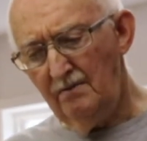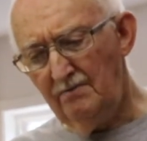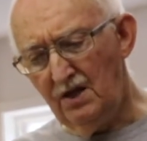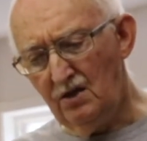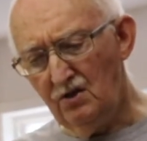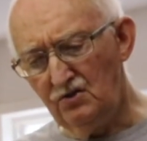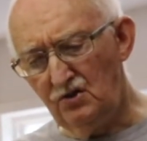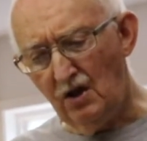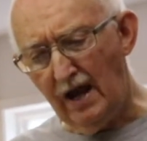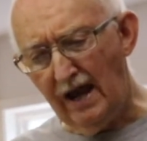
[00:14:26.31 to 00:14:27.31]
because
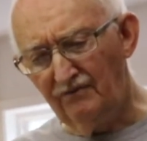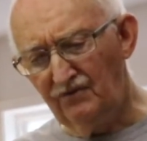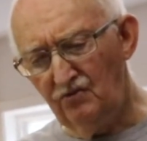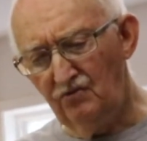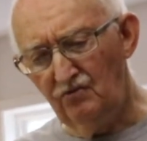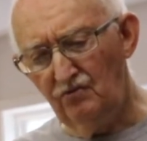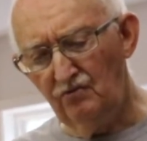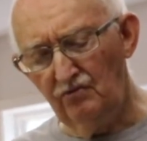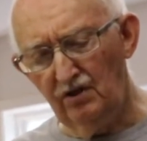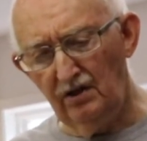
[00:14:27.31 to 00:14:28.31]
you have to
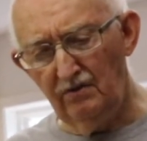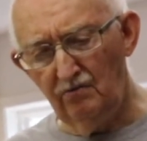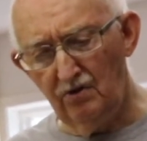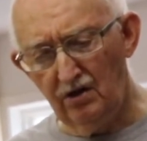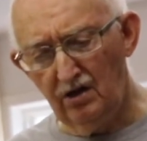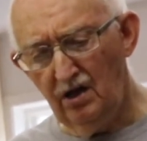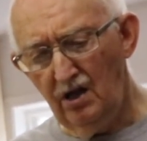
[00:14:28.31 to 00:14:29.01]
really work